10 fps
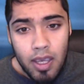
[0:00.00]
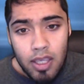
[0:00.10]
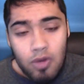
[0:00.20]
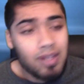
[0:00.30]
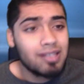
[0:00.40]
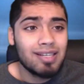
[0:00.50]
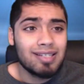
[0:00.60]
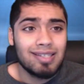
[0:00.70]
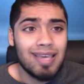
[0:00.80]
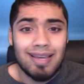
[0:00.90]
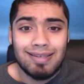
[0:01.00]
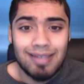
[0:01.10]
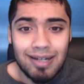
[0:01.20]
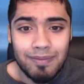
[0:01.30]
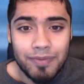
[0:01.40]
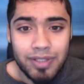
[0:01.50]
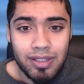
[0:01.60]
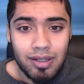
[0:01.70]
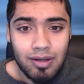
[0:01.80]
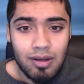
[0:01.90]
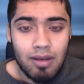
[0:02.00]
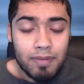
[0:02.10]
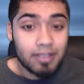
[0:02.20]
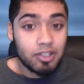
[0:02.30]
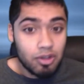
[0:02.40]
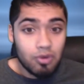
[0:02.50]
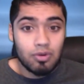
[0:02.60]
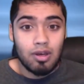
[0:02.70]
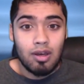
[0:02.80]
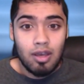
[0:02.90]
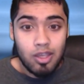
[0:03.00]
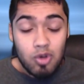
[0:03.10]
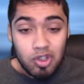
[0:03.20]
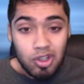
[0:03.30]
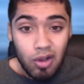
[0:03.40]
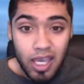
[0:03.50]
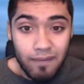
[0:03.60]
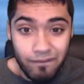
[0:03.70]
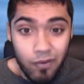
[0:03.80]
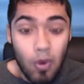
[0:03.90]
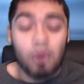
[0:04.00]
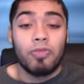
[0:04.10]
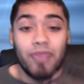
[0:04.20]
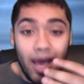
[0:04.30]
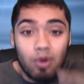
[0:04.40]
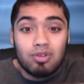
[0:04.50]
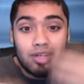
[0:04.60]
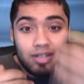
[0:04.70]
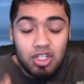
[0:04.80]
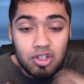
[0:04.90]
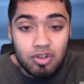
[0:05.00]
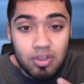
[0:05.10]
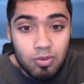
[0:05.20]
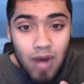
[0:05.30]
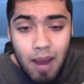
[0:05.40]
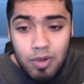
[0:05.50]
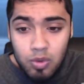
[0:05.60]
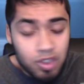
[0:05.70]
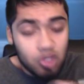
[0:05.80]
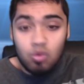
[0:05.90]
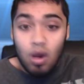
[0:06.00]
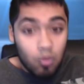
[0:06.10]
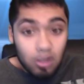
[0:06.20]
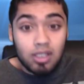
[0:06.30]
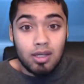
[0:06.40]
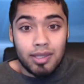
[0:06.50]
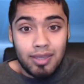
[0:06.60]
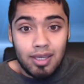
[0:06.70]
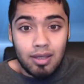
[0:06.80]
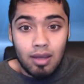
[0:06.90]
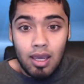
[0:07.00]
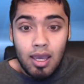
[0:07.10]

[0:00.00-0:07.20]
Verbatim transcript: You hit 6k subs. But dude, you still hit 4,000 additional subscribers, which is a really good thing.